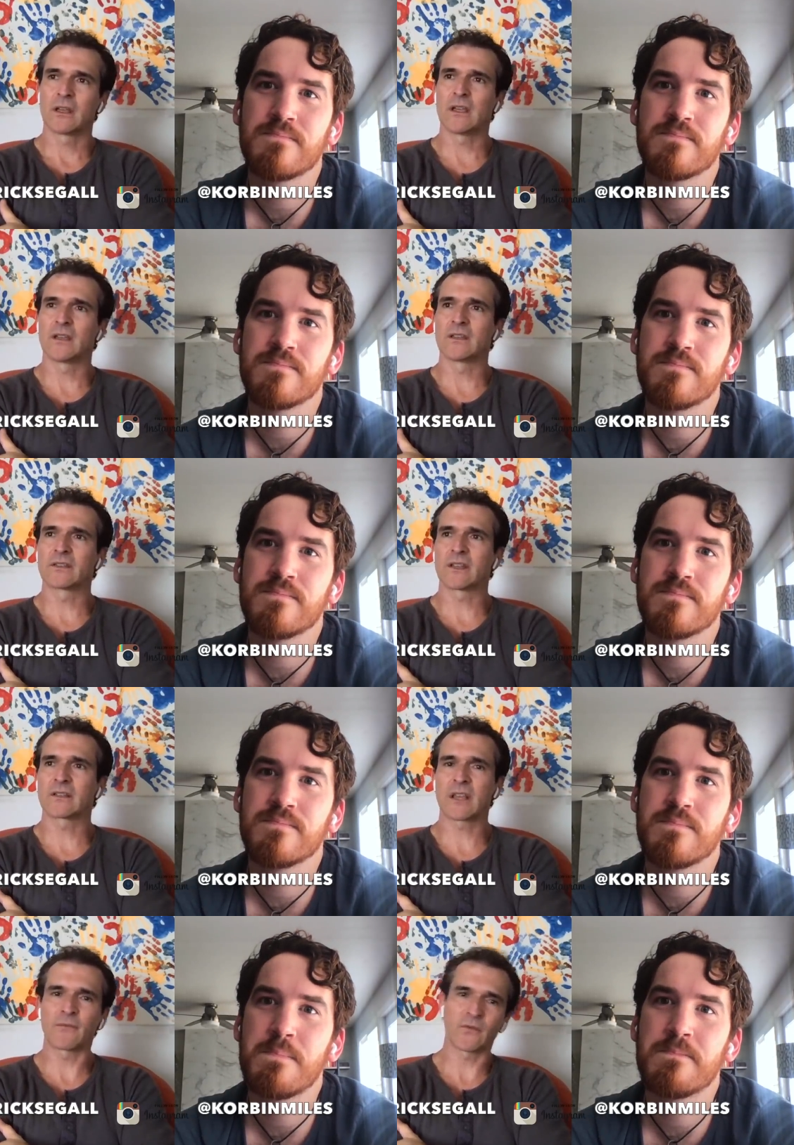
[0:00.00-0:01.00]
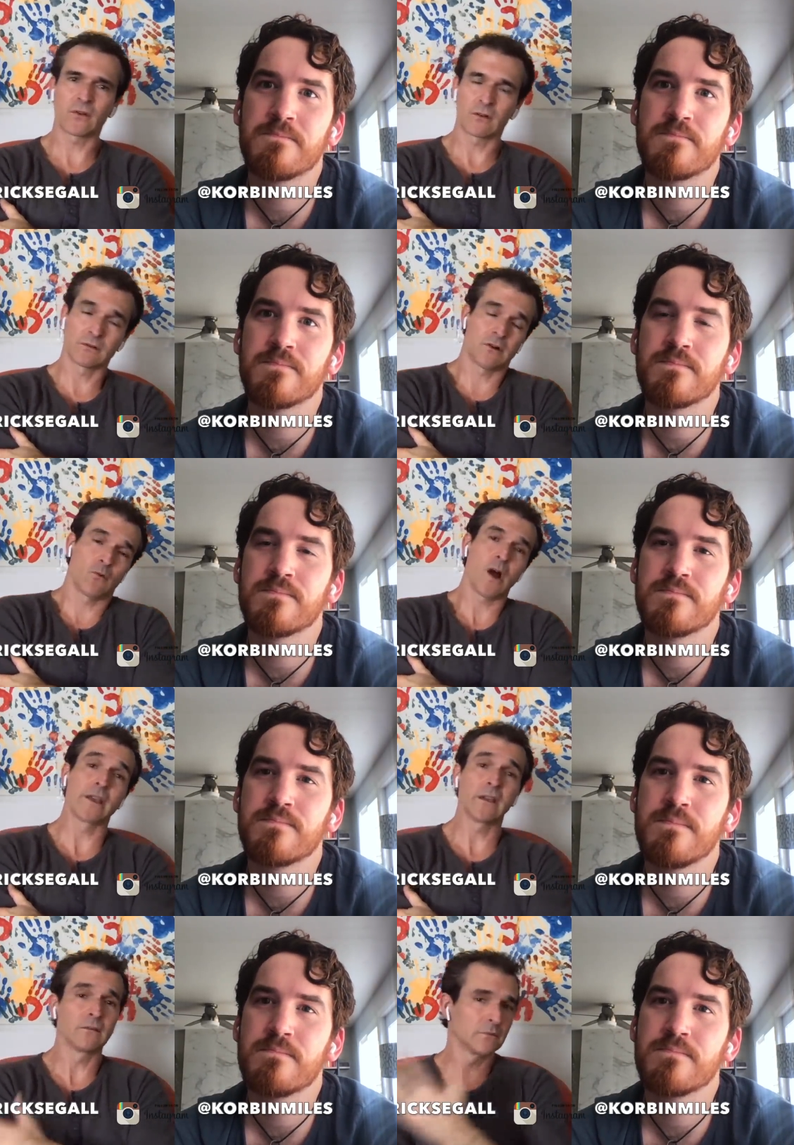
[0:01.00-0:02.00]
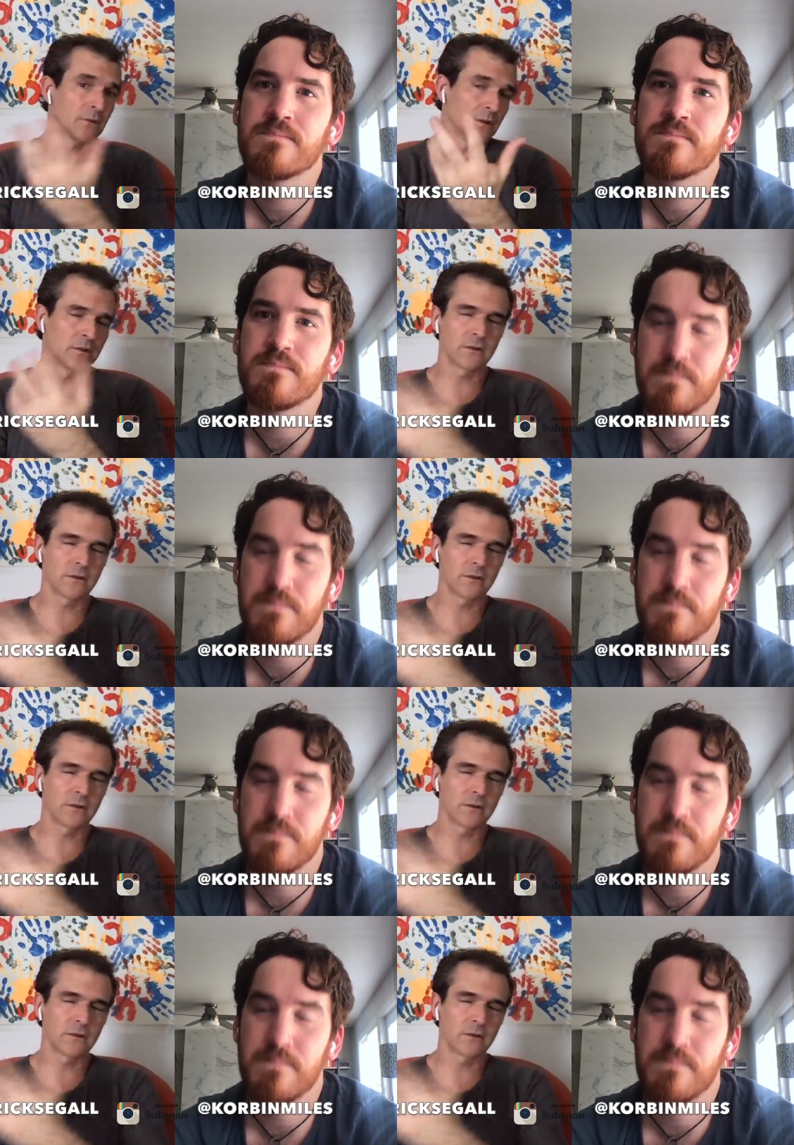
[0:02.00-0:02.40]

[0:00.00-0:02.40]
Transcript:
Speaker 1: is, except for Hawaii, uh,